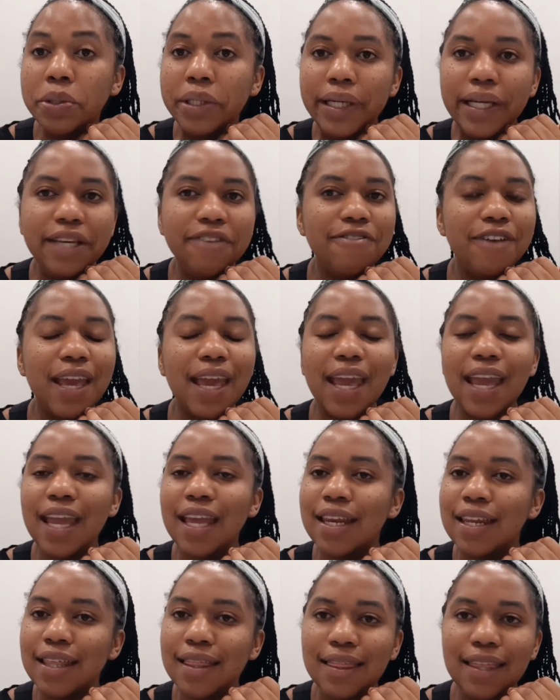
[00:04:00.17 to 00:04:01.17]
leave
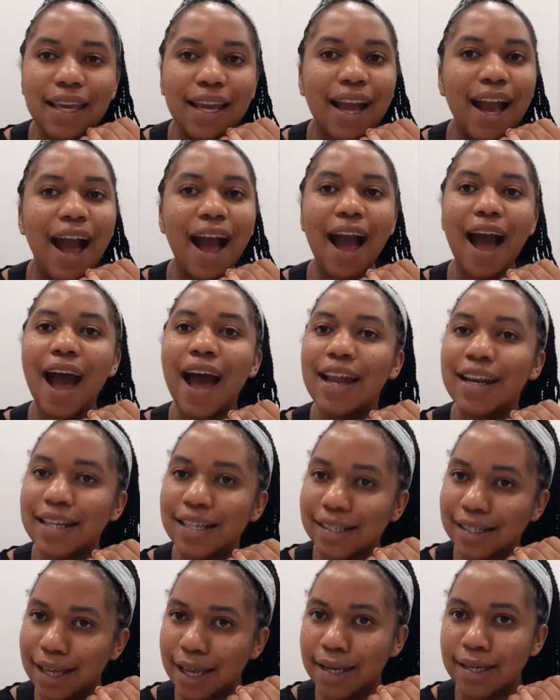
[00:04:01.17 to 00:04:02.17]
anything
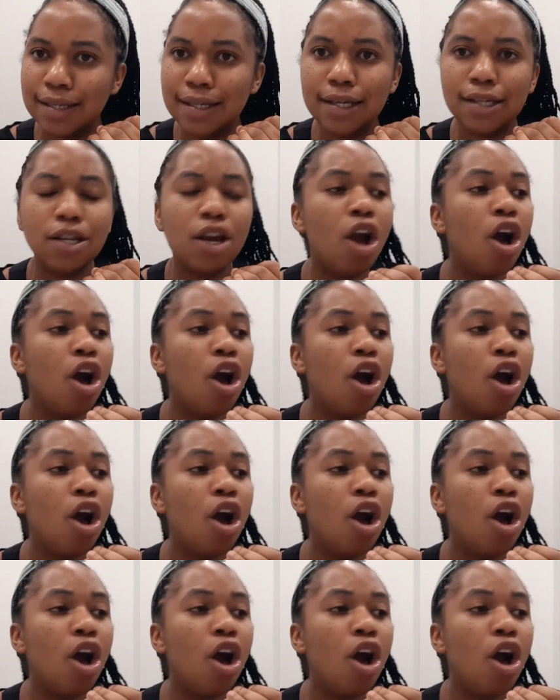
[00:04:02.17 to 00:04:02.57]
unattended.